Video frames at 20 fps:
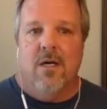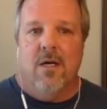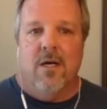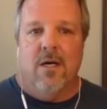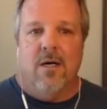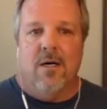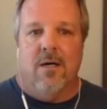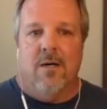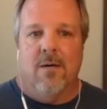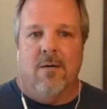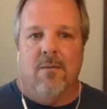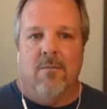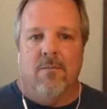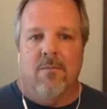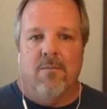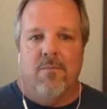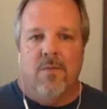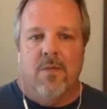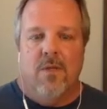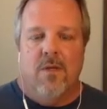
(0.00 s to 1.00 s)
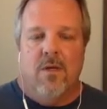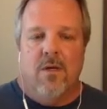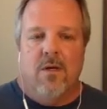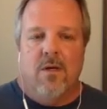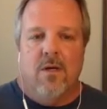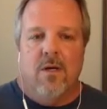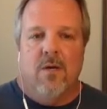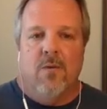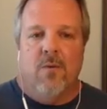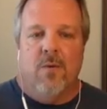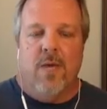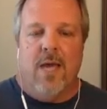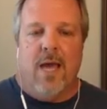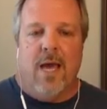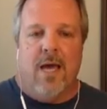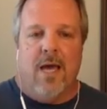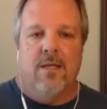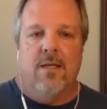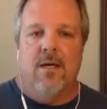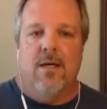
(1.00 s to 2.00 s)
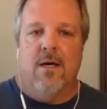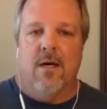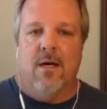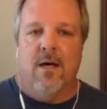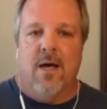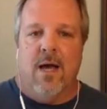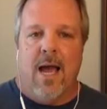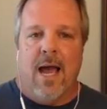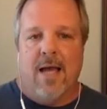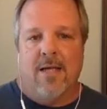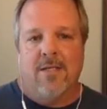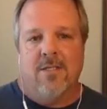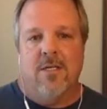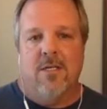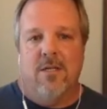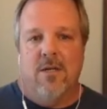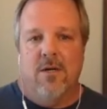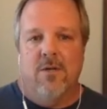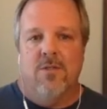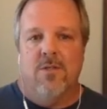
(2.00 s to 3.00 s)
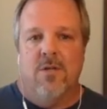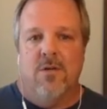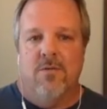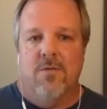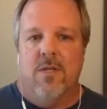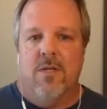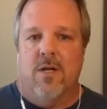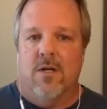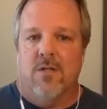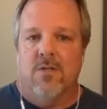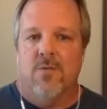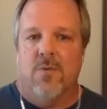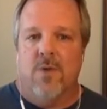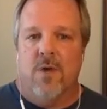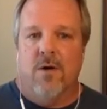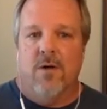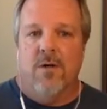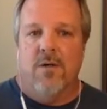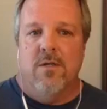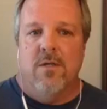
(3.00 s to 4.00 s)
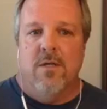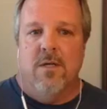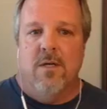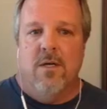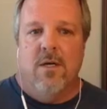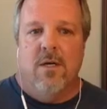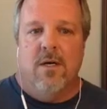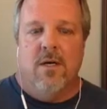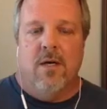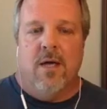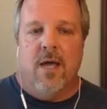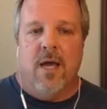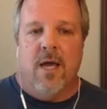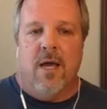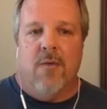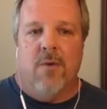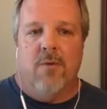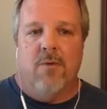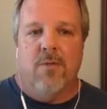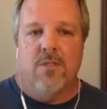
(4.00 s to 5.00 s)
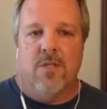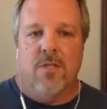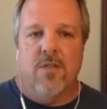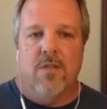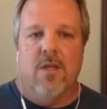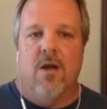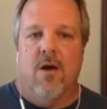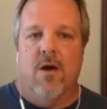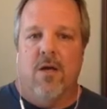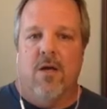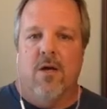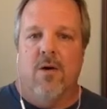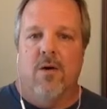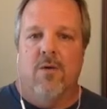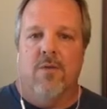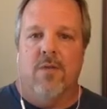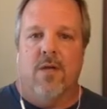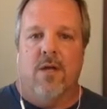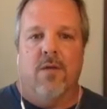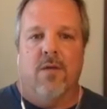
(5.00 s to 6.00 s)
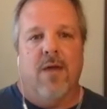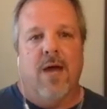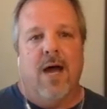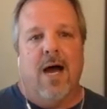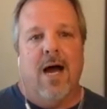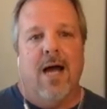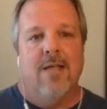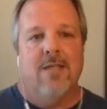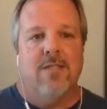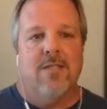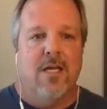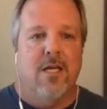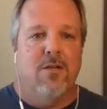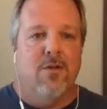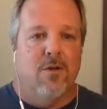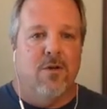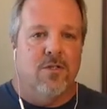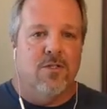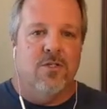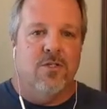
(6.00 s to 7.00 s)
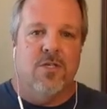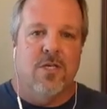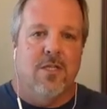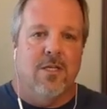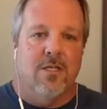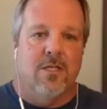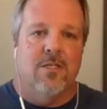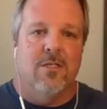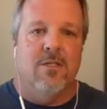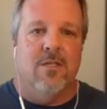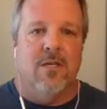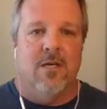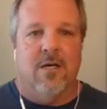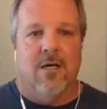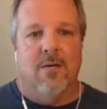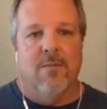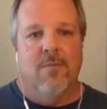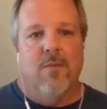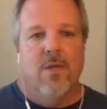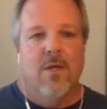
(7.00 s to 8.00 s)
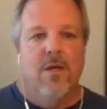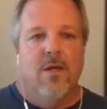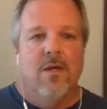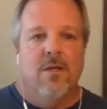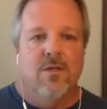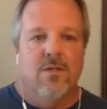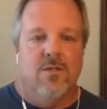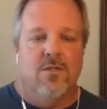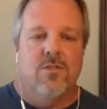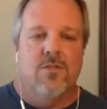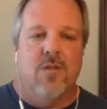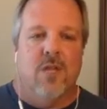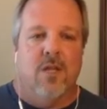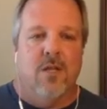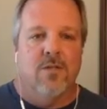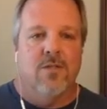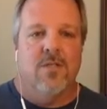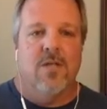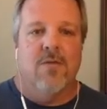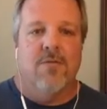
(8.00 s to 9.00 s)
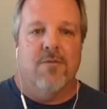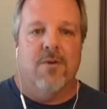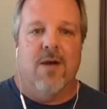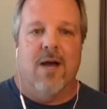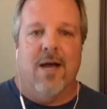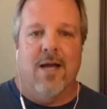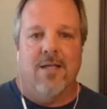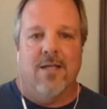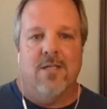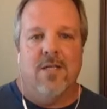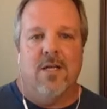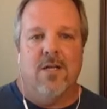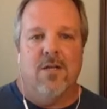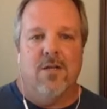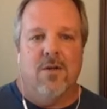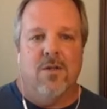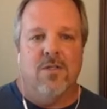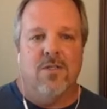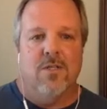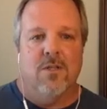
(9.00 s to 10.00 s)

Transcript: We had Axia nodes over there as well, and we would send the audio over there. The ISDN units, you see the Telos Zephyr ISDN units in